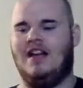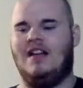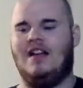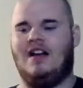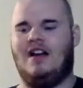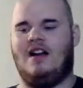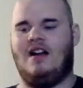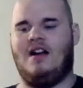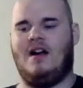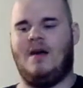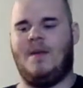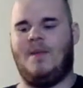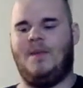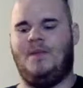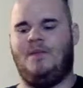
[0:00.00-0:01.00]

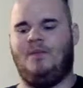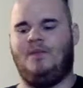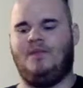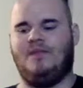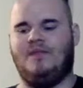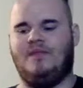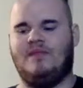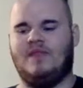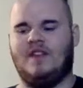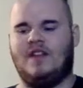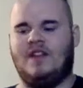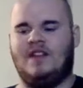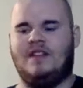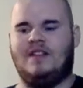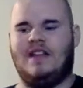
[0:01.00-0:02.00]

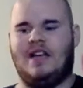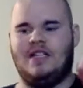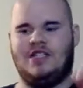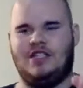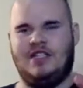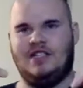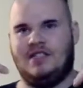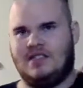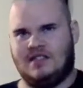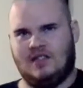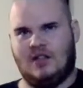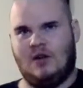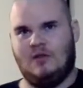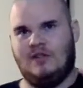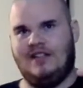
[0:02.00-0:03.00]
that she
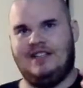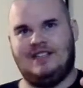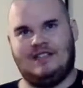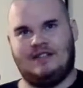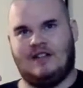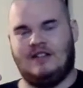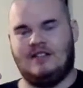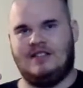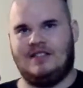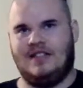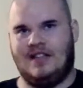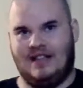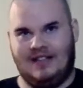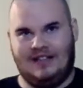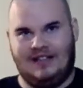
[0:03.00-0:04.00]
slowly starts
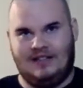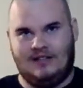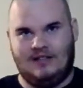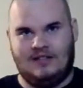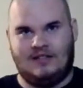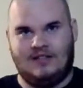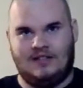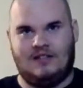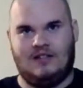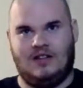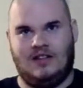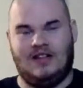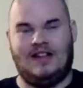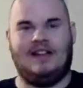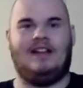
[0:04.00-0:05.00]
to
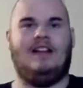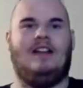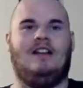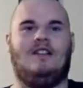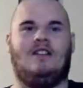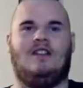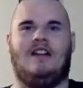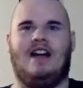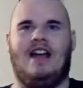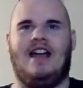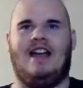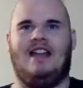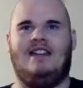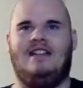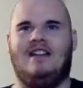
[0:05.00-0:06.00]
click in her
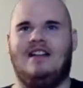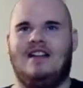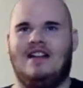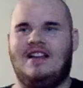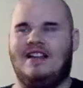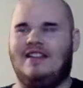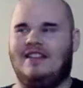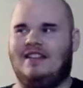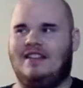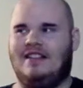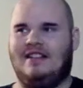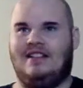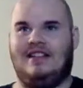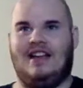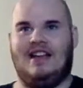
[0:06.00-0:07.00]
head,
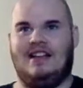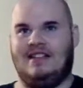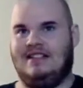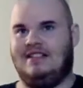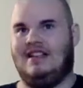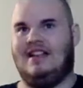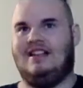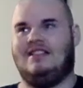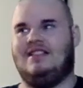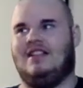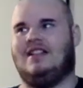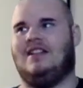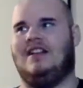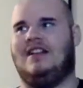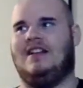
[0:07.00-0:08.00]
get it to
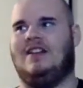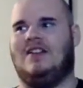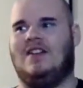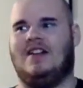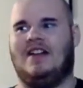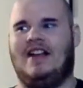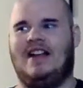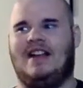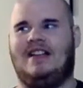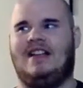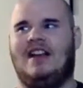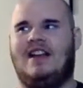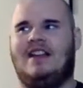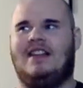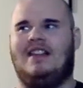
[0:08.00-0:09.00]
click in her head
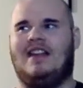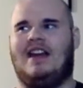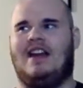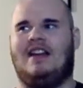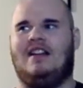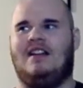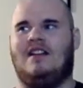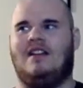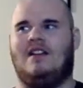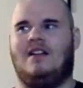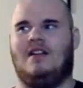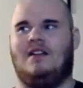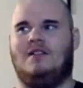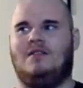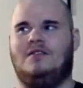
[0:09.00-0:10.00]
that,
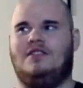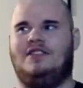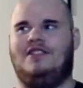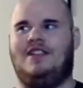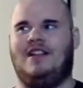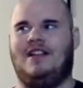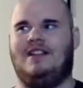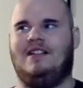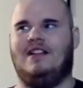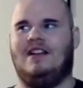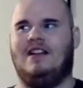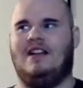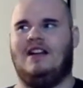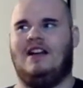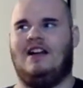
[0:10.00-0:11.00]
oh shit,
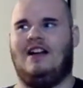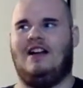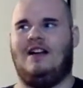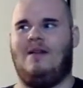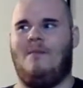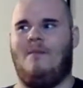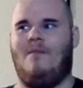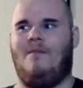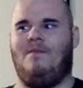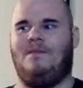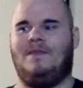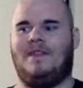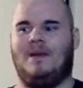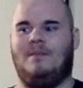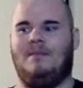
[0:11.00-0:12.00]

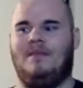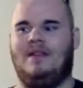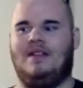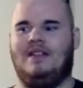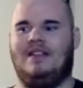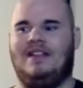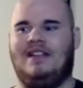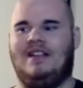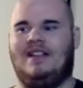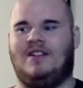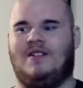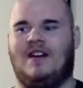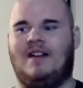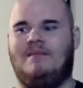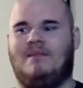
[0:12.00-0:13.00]
the
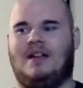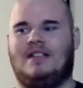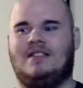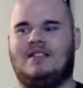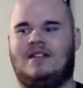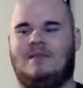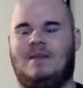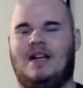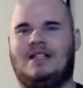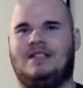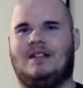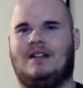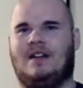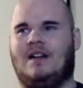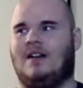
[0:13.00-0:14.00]
Great Monster
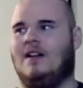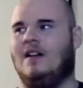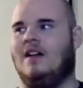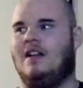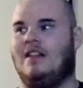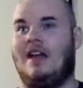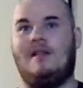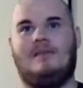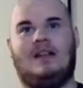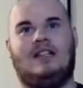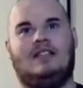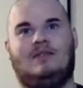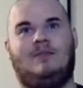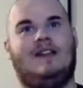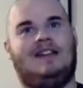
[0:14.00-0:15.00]
Massacre, that
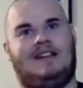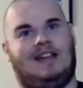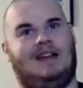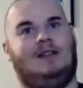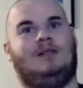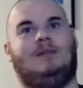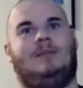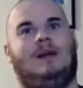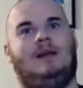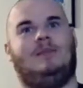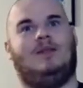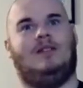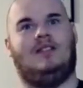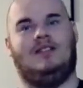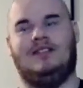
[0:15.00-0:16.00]
means we killed people